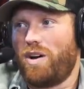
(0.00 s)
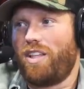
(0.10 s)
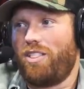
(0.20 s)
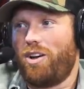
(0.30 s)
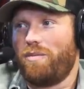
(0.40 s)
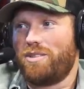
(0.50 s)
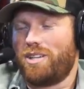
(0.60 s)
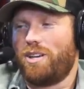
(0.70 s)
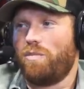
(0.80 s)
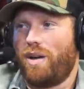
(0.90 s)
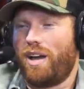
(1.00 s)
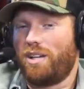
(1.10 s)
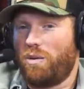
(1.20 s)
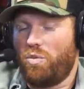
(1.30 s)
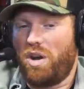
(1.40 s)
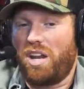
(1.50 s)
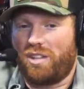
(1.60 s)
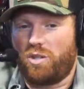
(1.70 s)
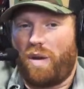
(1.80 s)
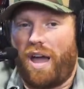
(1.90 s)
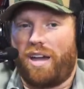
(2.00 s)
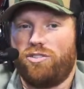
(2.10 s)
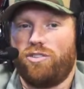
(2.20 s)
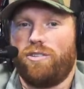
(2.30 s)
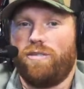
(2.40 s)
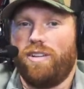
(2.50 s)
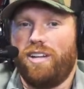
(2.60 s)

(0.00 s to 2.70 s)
buy llamas and come back. And I'm renting this pasture.